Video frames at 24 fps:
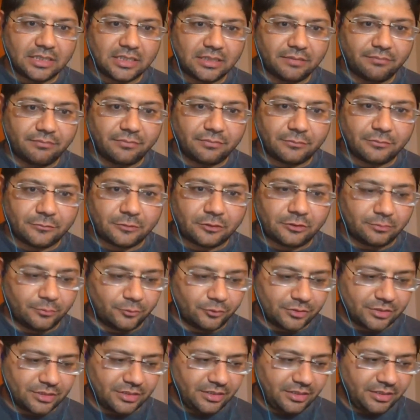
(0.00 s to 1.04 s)
I'm
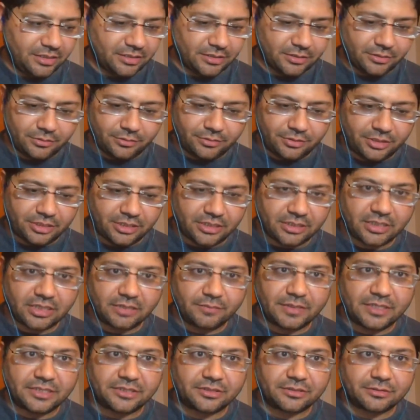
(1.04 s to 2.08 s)
almost near to sharing
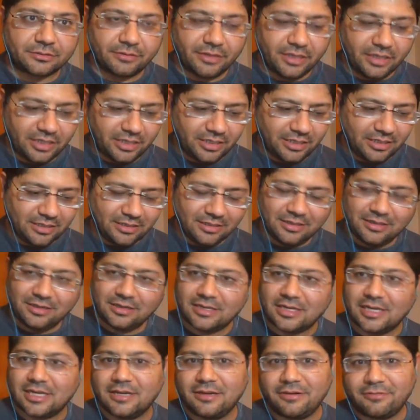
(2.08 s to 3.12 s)
my screen.
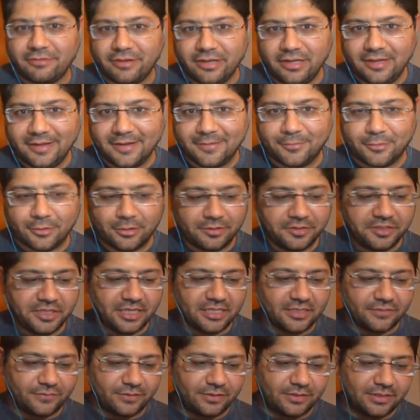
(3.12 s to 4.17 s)
I really
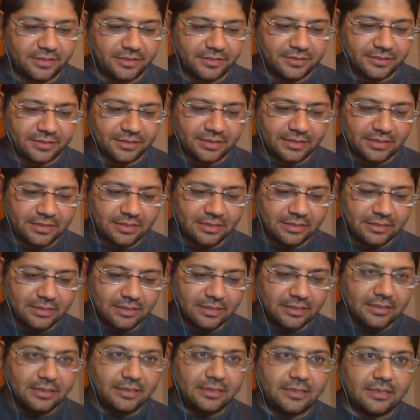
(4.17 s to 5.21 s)
apologize for this.
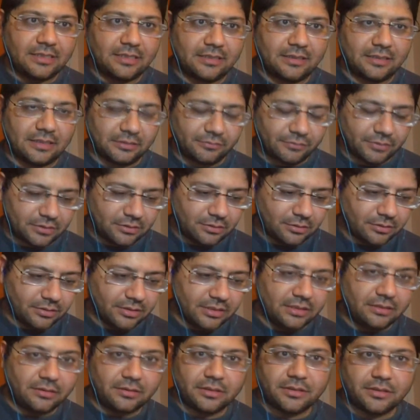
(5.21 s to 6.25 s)
And that was not
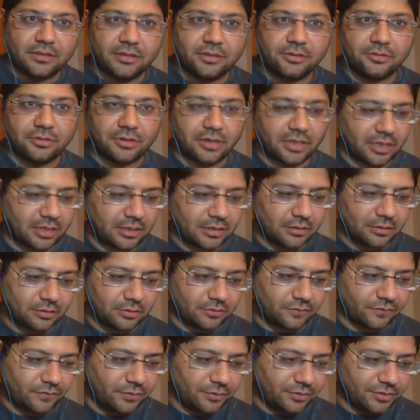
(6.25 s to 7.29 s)
the intention to take a
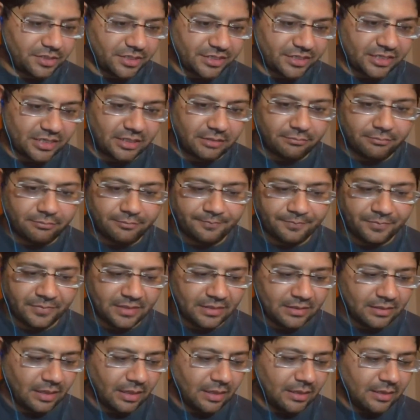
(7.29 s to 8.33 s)
lot of your time.
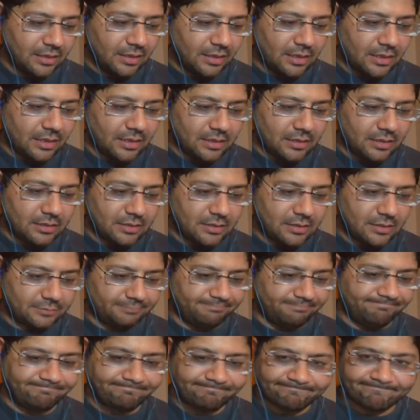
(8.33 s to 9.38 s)
Uh,
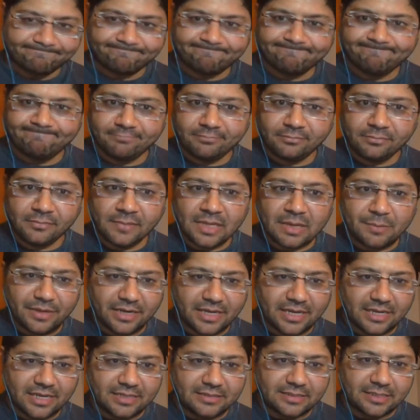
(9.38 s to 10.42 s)
but
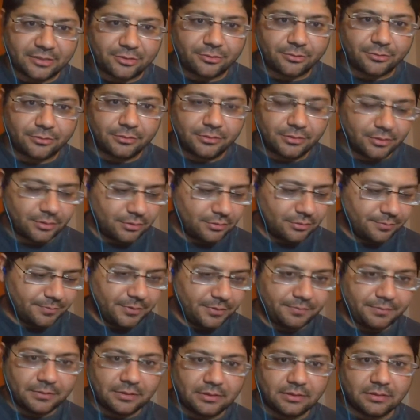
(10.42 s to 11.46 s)
as I told you
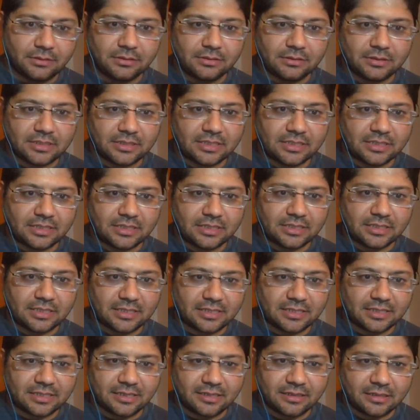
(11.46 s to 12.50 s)
people, and
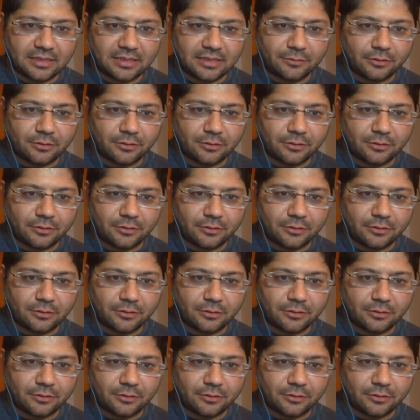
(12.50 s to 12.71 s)
I am